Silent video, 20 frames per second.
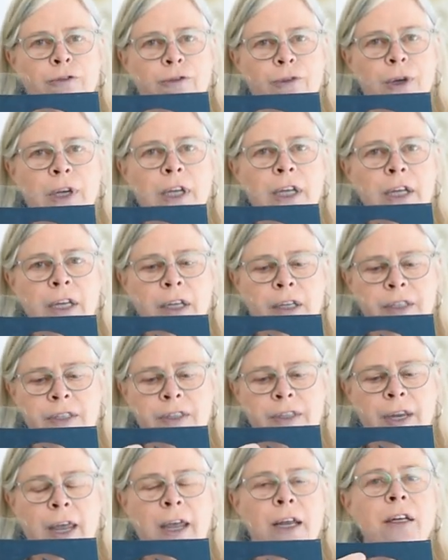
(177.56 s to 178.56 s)
free
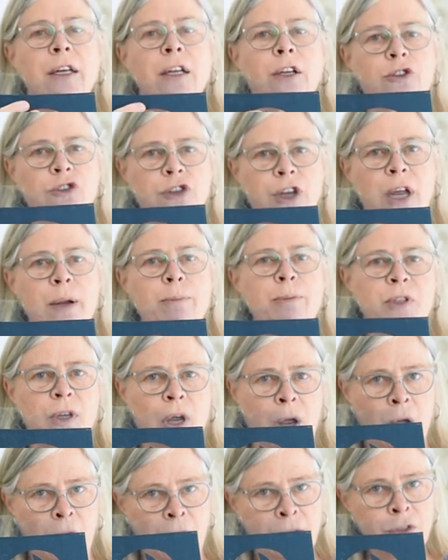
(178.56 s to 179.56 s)
standing shapes
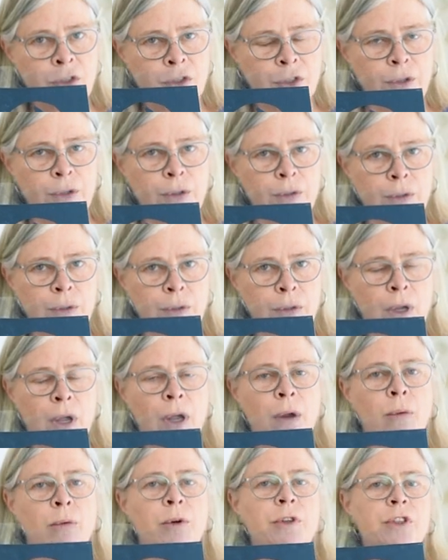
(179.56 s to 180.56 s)
onto
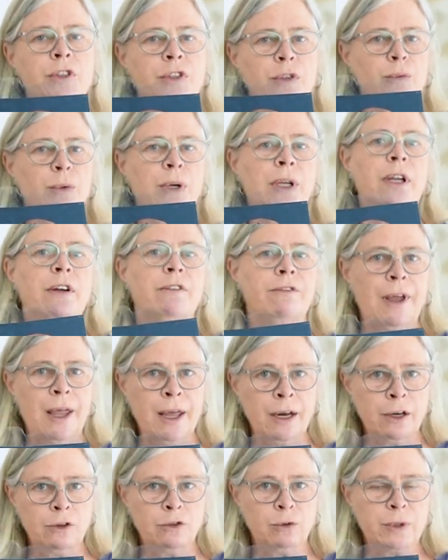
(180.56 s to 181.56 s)
which is a real
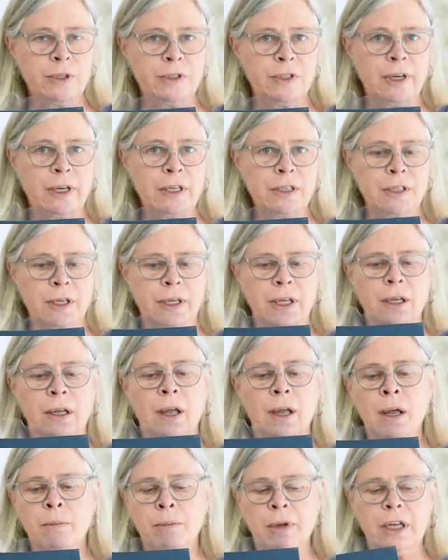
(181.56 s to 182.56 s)
advantage with
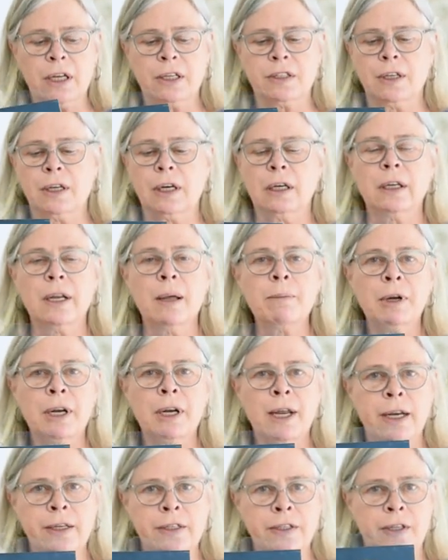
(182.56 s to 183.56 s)
stenciling because it
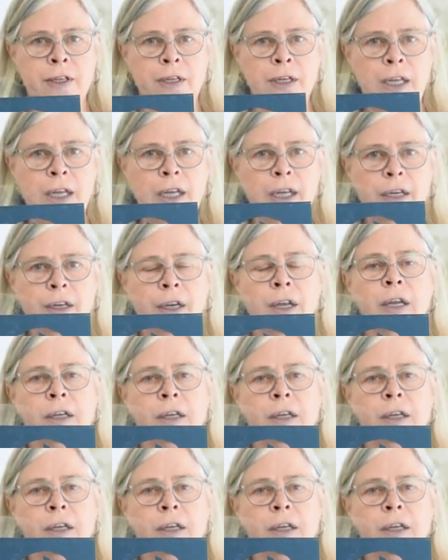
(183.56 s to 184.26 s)
eliminates the need